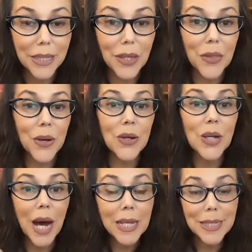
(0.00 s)
So they're
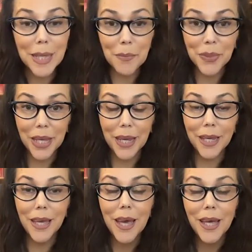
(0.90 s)
not
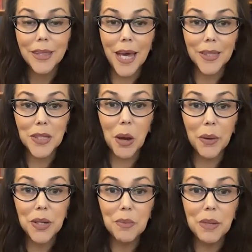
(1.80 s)
something that's
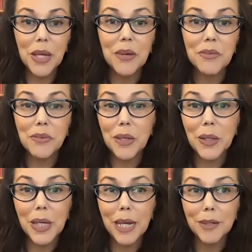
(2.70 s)
going to be
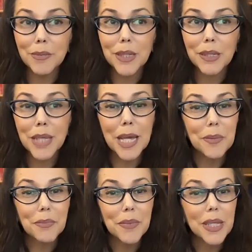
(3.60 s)
feeling
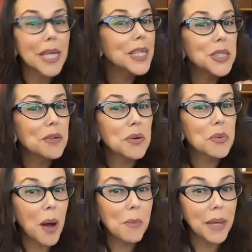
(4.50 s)
like it's
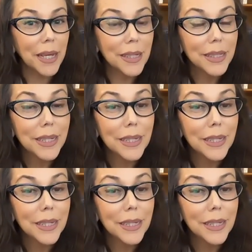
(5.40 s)
overwhelming.